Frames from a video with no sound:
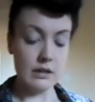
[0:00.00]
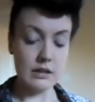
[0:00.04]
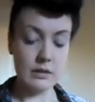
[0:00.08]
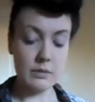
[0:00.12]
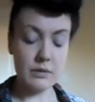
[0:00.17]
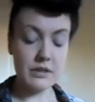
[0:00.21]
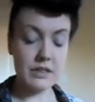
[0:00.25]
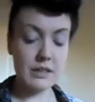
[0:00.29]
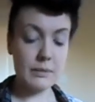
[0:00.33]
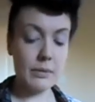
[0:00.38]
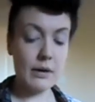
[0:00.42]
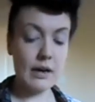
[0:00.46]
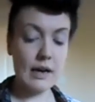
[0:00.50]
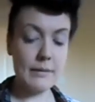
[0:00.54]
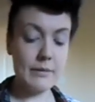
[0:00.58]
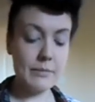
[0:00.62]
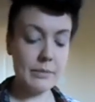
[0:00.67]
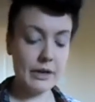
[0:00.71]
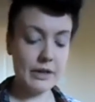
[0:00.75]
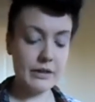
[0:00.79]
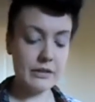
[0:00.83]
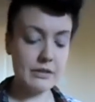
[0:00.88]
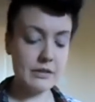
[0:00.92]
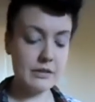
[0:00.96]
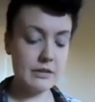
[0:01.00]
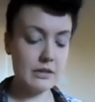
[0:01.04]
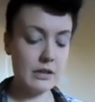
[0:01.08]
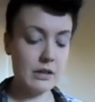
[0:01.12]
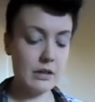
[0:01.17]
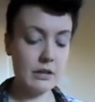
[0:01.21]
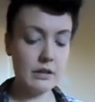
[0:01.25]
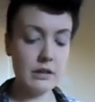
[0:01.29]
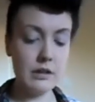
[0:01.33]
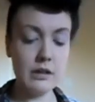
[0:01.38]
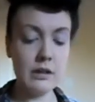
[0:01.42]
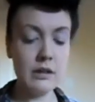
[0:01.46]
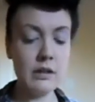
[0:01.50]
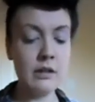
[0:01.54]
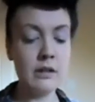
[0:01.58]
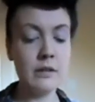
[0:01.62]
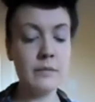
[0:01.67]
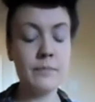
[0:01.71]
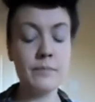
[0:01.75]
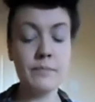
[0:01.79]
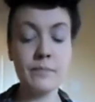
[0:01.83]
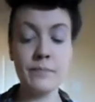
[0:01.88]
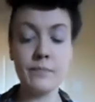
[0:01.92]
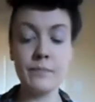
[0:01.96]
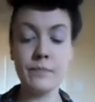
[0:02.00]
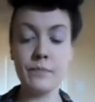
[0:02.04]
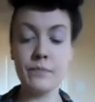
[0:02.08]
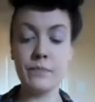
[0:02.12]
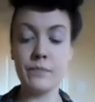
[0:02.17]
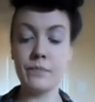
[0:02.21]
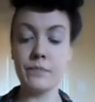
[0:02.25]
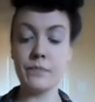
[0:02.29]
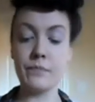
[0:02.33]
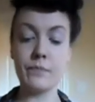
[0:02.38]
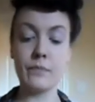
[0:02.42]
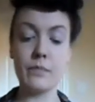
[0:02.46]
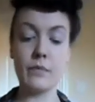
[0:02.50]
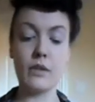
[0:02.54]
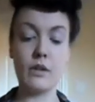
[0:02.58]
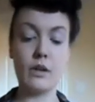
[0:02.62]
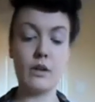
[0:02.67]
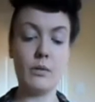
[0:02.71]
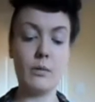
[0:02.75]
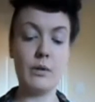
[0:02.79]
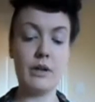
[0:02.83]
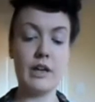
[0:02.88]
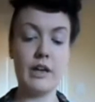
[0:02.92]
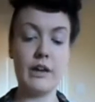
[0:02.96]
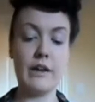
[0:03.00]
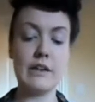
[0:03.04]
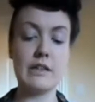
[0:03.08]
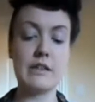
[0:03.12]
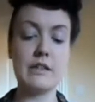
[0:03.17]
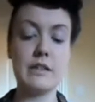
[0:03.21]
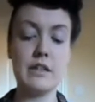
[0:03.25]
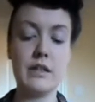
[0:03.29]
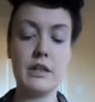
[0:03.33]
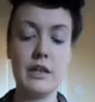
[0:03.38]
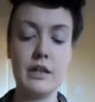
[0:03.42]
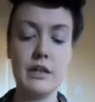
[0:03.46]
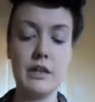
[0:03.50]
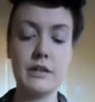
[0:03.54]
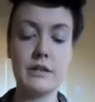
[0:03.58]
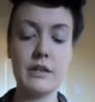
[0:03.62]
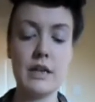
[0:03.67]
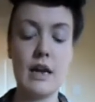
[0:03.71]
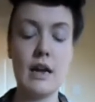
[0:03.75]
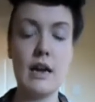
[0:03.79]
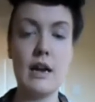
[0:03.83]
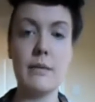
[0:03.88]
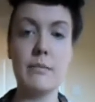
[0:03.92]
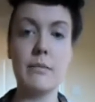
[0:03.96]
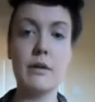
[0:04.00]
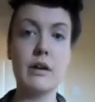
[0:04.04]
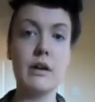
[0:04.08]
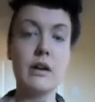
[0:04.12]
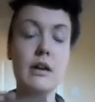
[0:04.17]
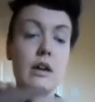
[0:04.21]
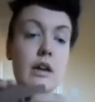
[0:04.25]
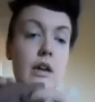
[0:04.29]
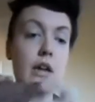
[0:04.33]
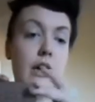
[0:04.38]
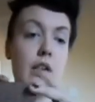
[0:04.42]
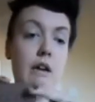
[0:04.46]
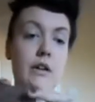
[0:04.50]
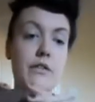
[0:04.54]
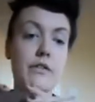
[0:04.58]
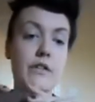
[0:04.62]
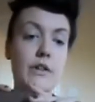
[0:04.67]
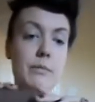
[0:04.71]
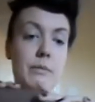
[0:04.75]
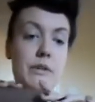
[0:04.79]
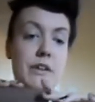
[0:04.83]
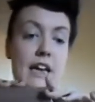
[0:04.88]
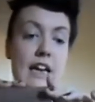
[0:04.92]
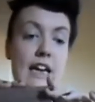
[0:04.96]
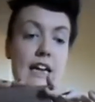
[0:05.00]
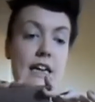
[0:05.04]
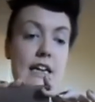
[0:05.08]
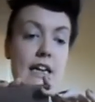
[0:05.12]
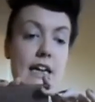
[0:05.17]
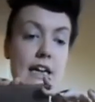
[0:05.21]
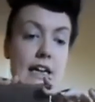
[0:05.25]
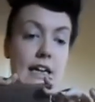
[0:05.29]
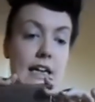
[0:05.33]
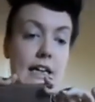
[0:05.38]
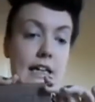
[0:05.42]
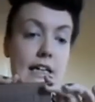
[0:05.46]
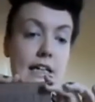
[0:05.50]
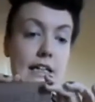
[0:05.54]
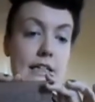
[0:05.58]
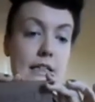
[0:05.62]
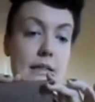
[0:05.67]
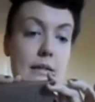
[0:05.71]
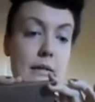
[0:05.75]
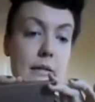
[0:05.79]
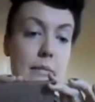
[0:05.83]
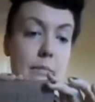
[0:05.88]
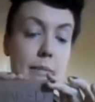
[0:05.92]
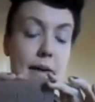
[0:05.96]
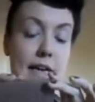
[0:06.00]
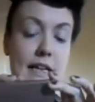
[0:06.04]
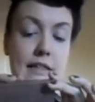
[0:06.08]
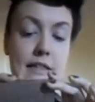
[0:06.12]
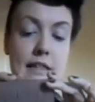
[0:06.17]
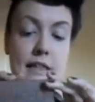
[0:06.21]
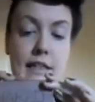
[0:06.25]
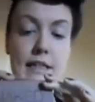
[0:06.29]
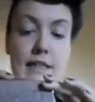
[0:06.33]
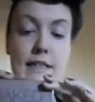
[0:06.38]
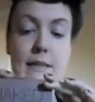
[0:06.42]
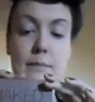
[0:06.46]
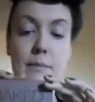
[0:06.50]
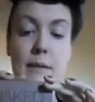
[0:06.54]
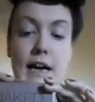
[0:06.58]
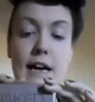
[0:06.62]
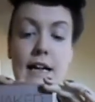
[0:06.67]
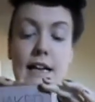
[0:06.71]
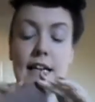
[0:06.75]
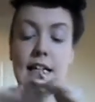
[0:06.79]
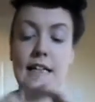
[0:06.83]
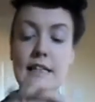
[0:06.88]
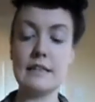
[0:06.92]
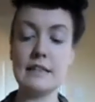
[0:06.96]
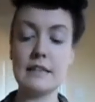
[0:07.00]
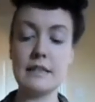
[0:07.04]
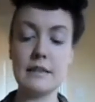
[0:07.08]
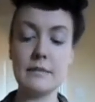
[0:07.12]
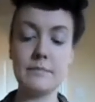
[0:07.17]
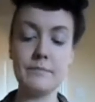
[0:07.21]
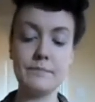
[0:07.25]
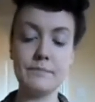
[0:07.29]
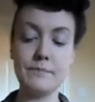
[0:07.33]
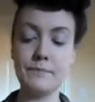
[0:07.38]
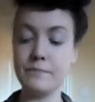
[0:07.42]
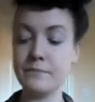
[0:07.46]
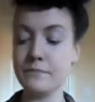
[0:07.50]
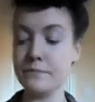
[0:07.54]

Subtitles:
So once your primer potion's on, we're going to use from the Naked Basics palette.